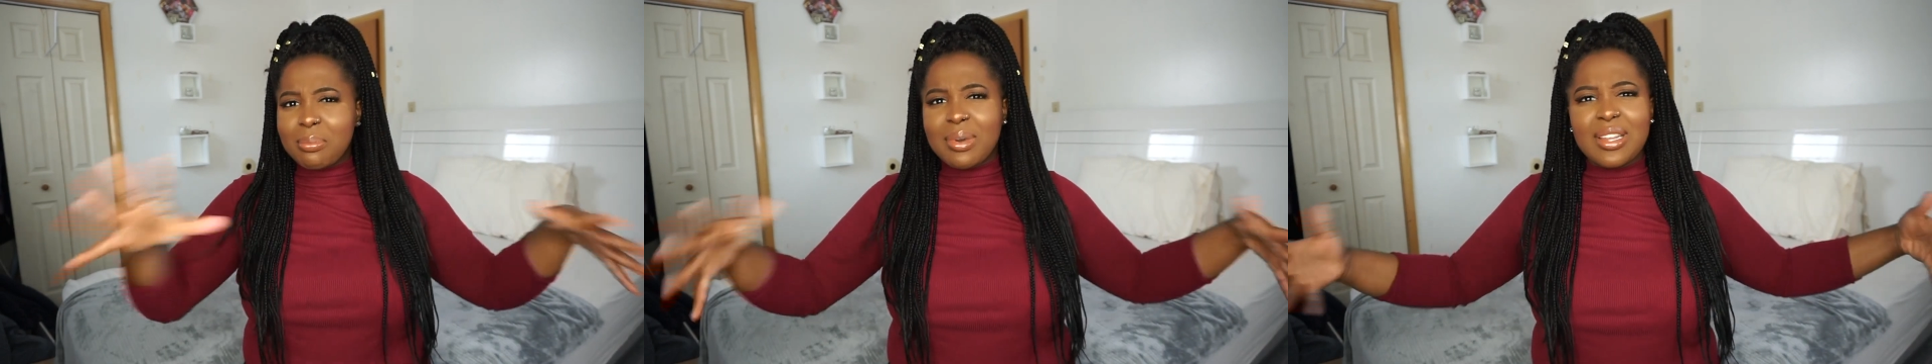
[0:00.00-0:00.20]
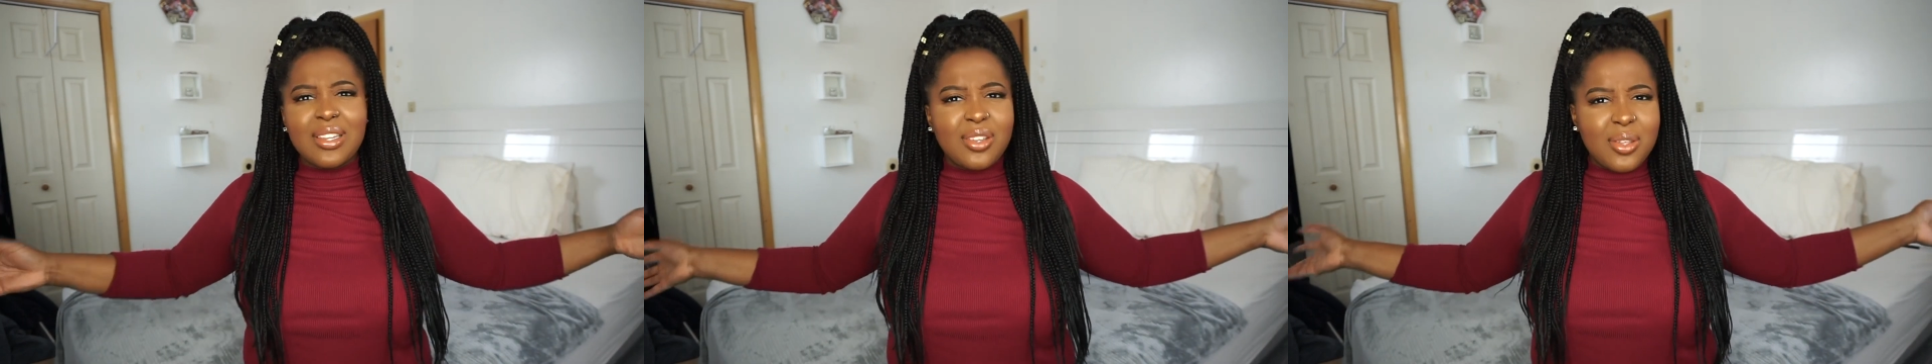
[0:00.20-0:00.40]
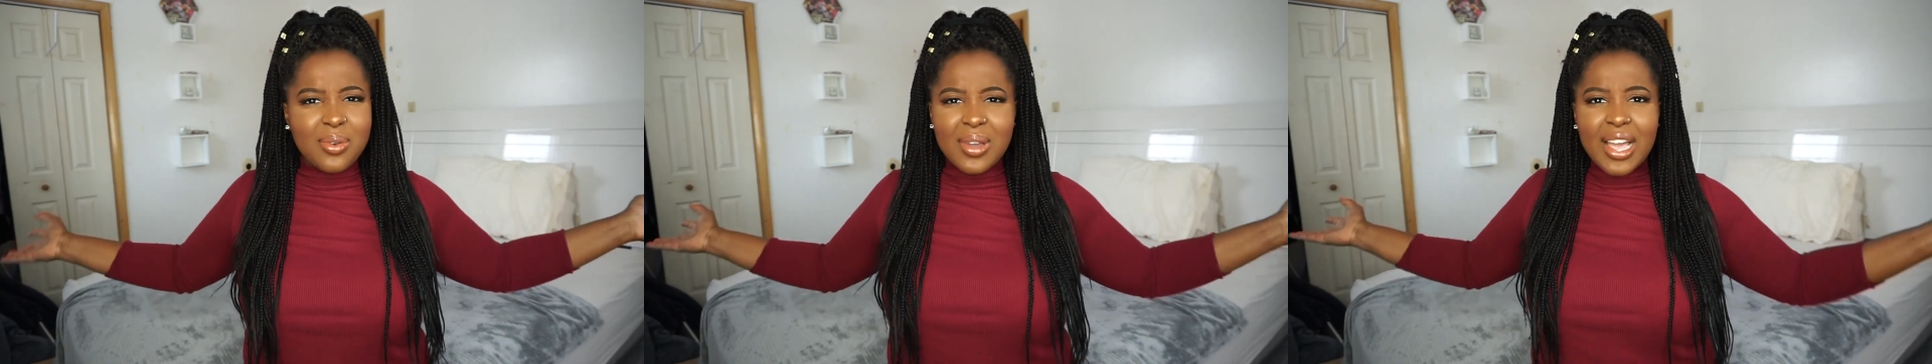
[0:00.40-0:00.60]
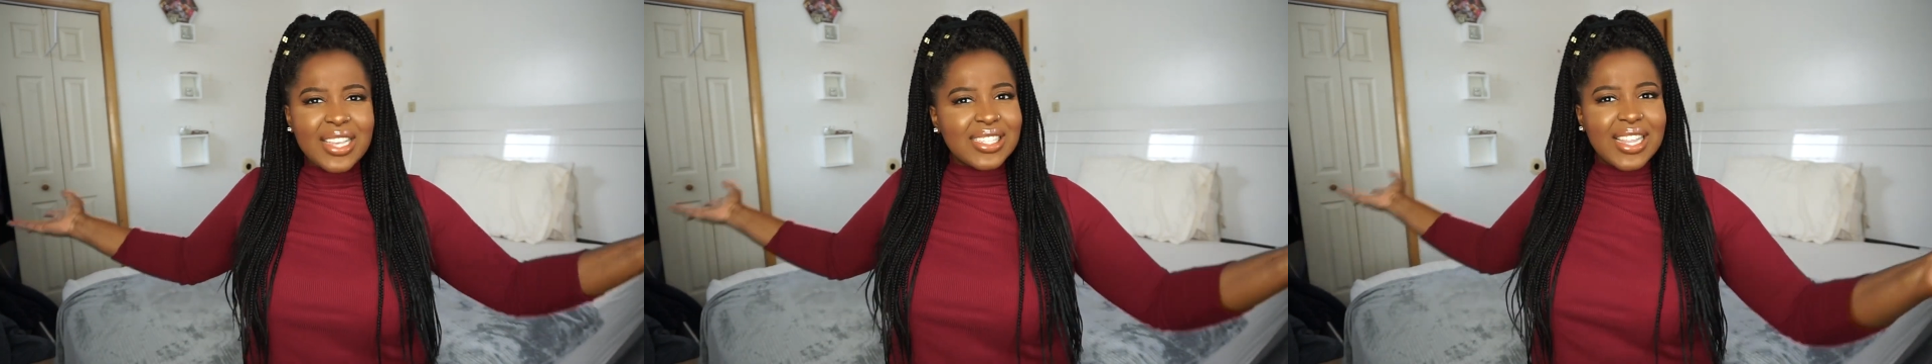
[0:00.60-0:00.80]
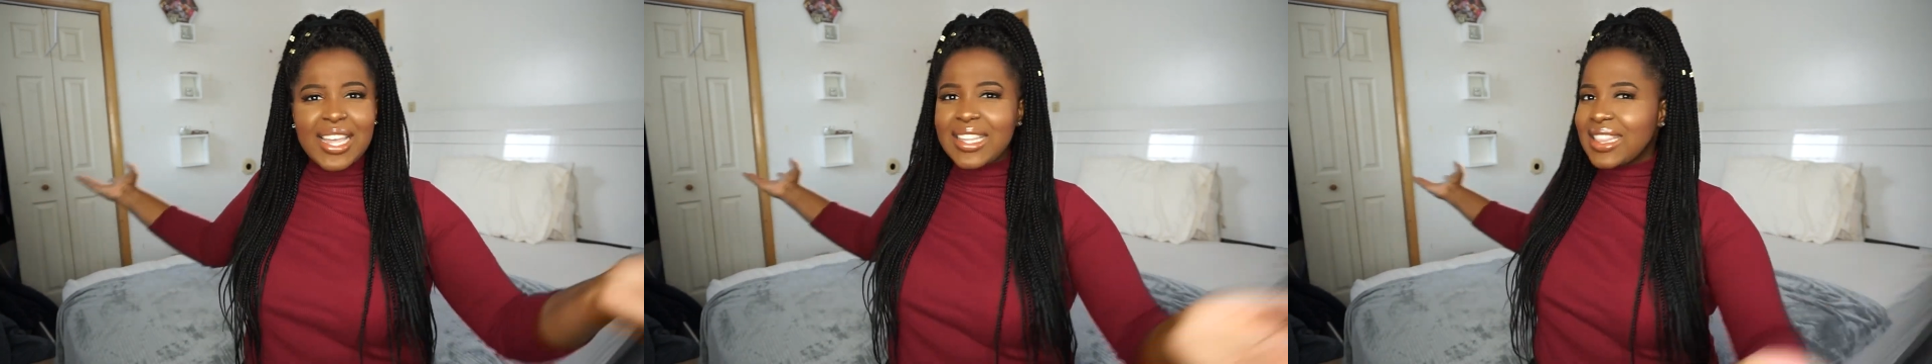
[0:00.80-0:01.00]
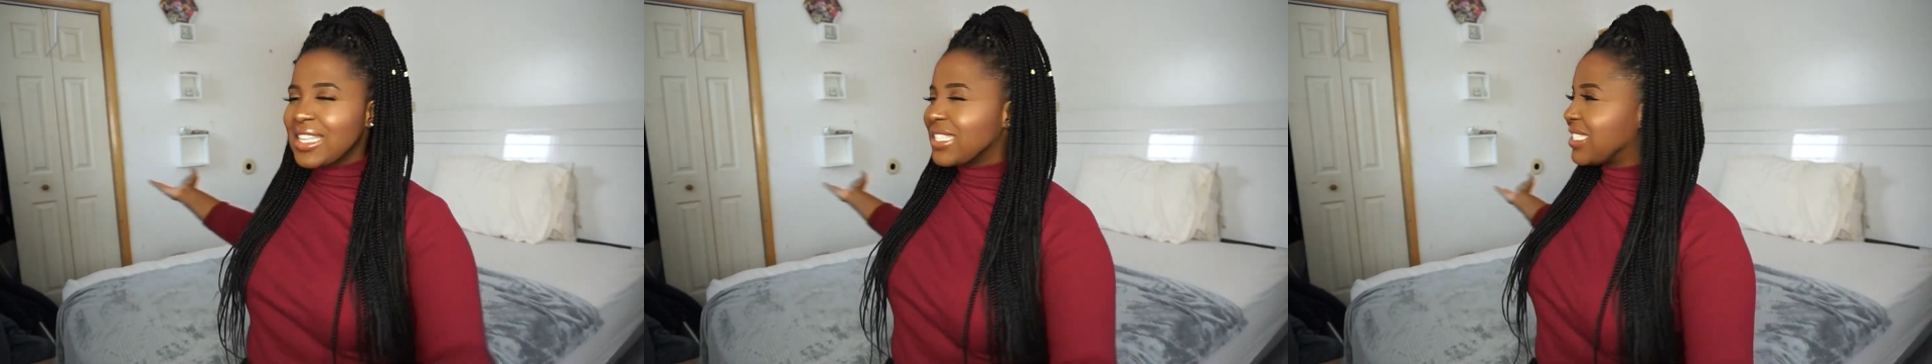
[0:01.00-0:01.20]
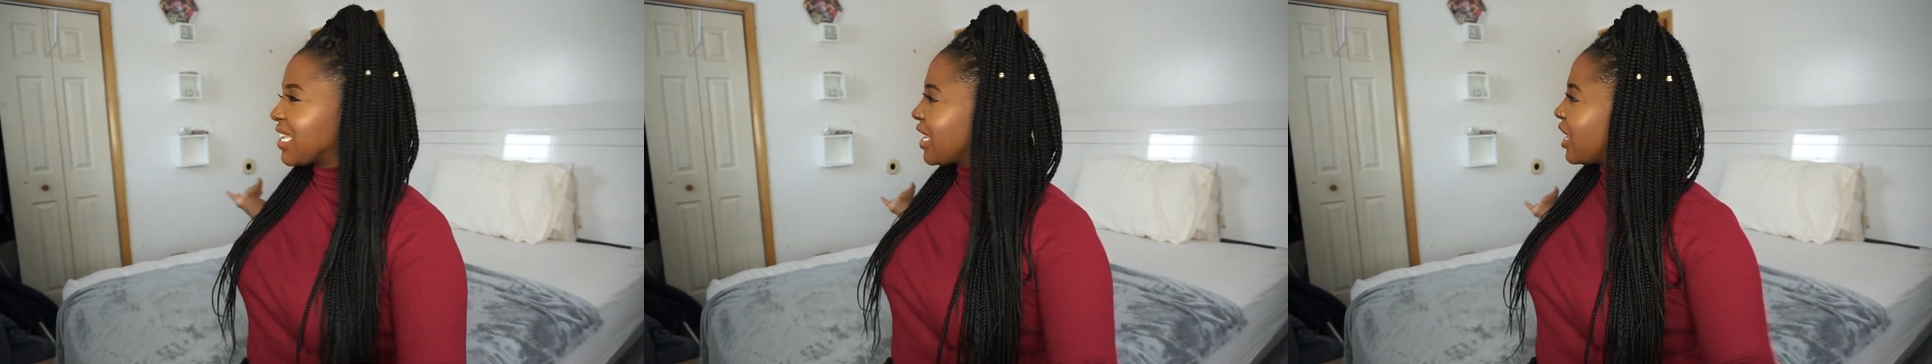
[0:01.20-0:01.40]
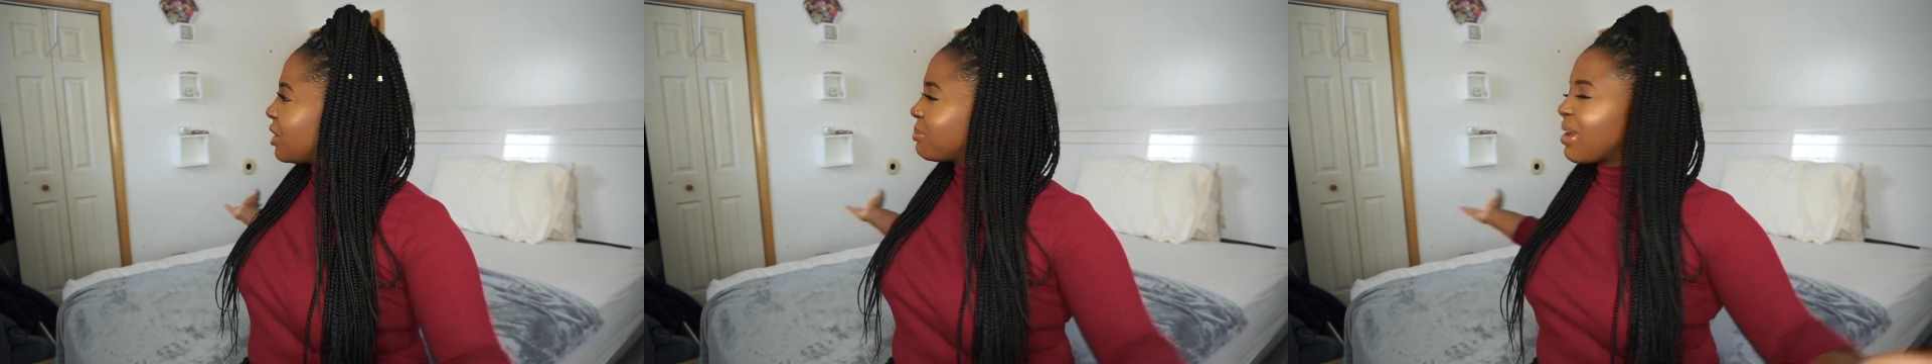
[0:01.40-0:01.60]
but do you guys like this
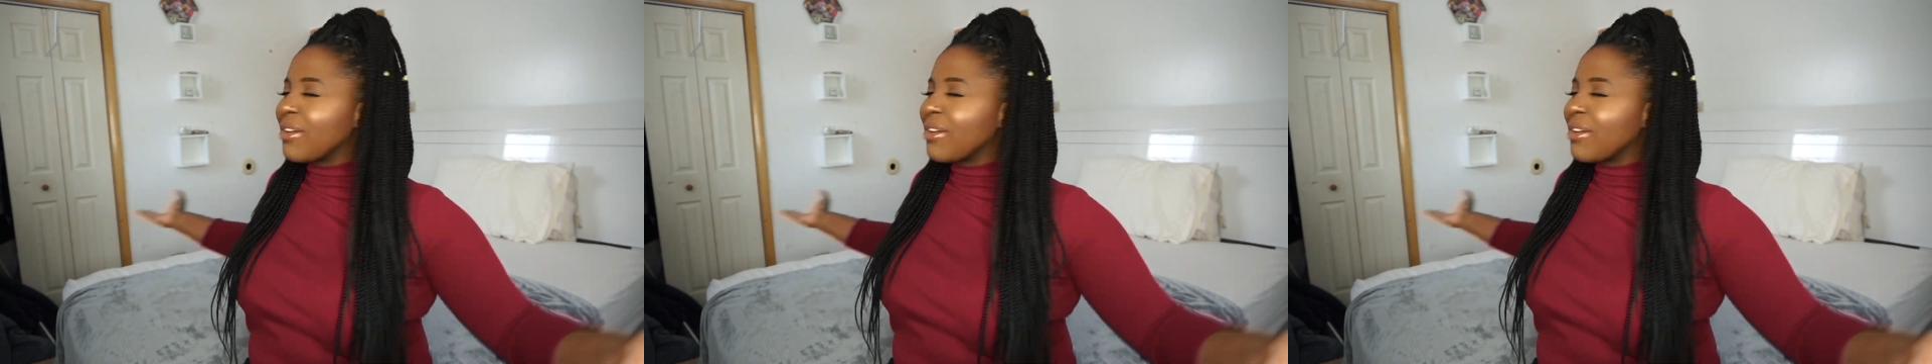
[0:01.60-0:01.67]
setup?